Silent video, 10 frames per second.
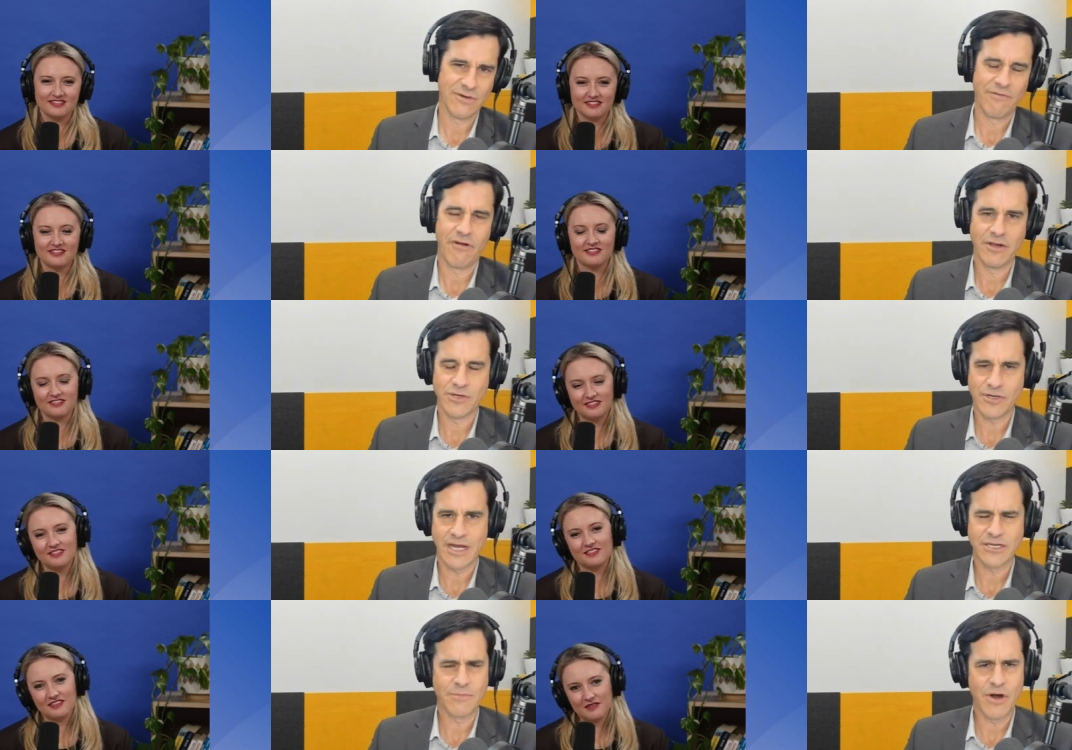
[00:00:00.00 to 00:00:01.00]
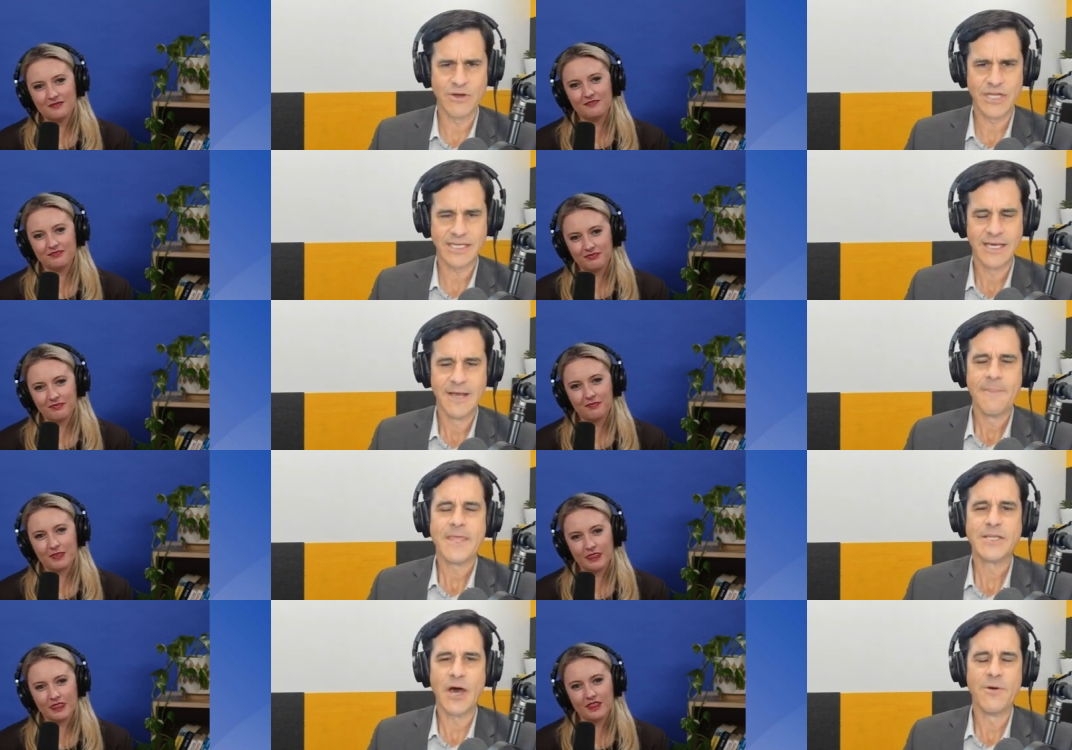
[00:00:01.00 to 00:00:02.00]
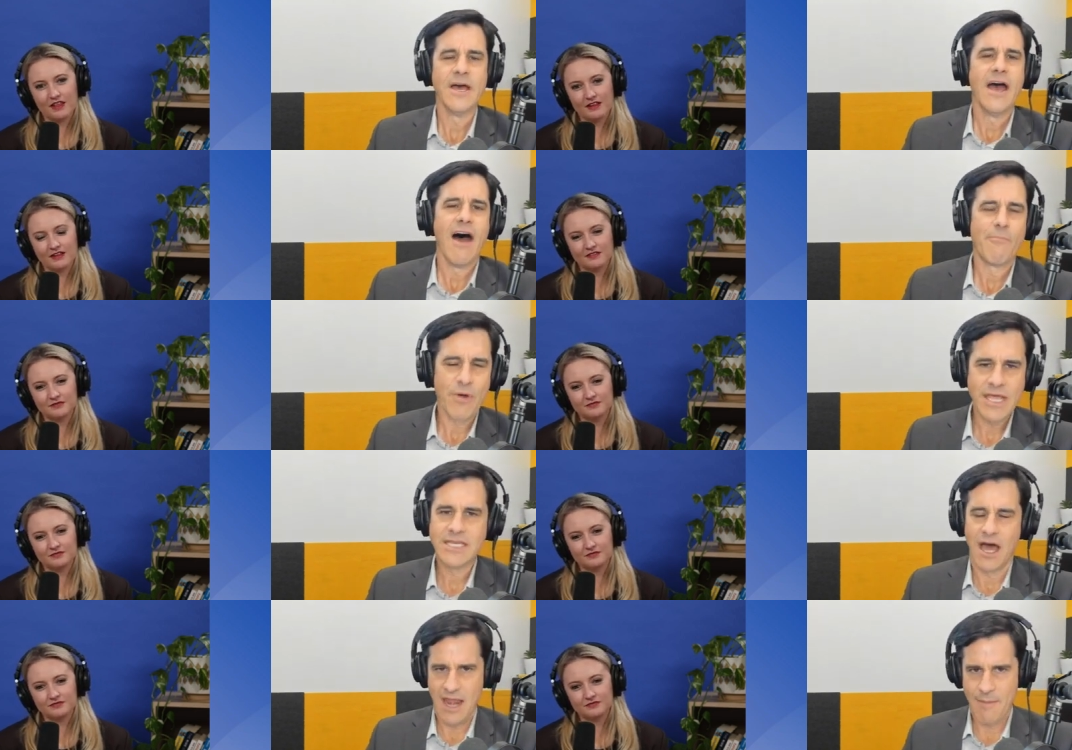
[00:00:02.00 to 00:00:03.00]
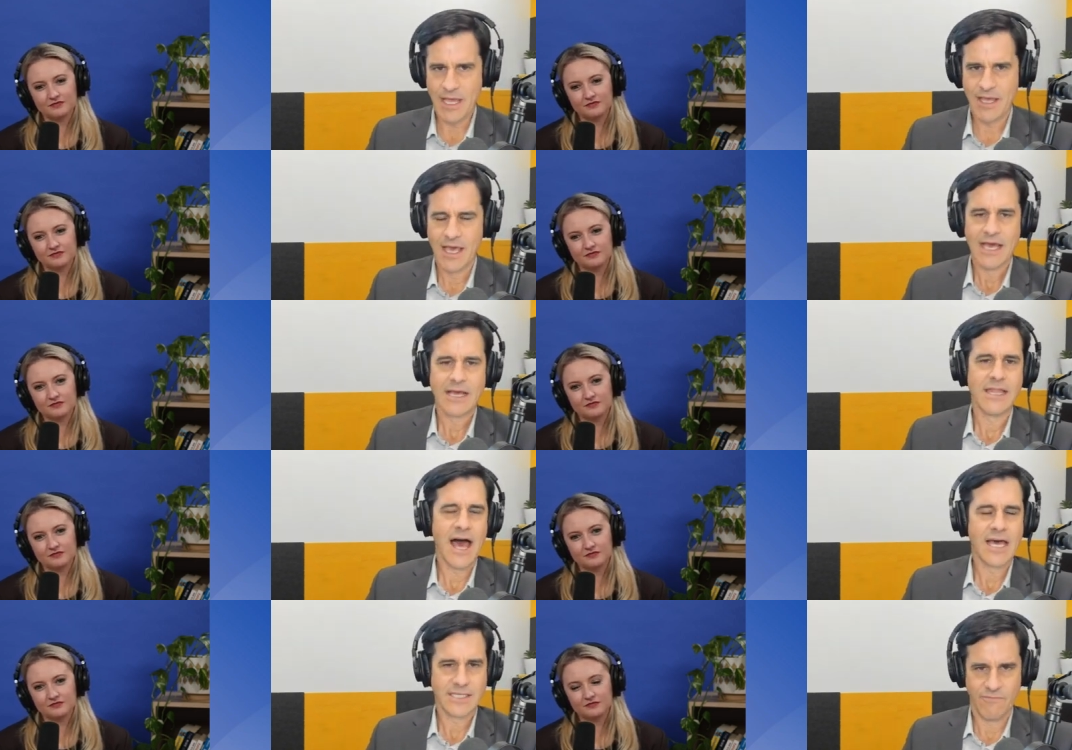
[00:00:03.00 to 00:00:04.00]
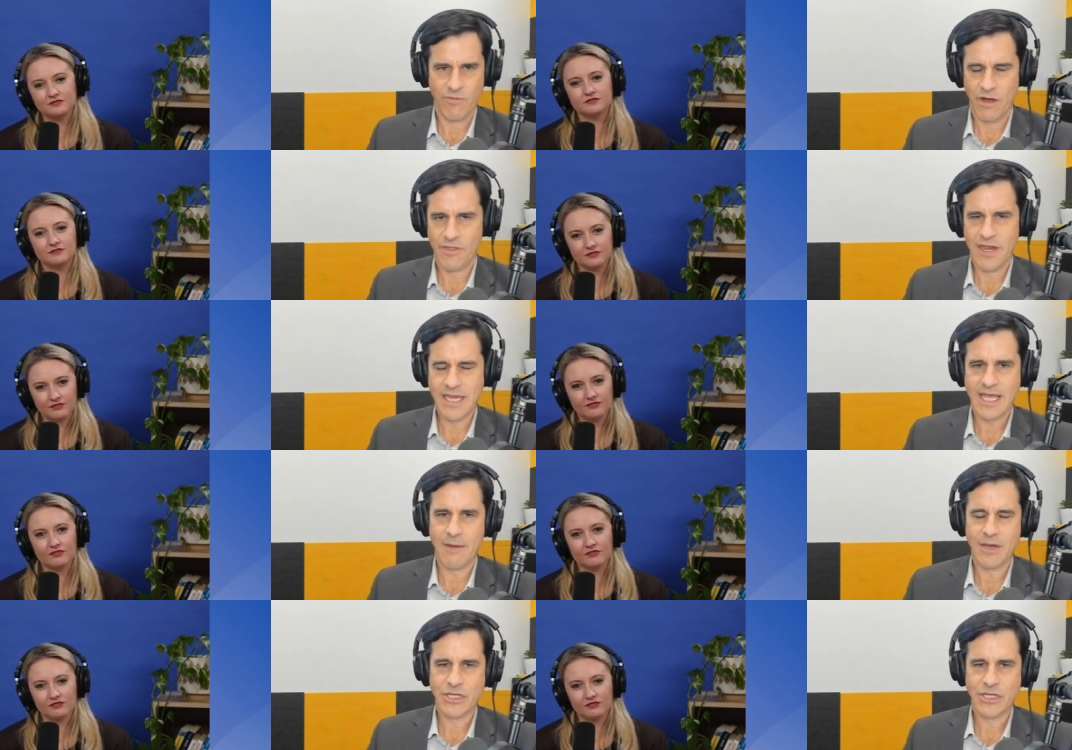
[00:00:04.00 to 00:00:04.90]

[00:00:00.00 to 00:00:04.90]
Speaker 1: or for infrastructure projects. So a pretty dynamic class of wealth and income in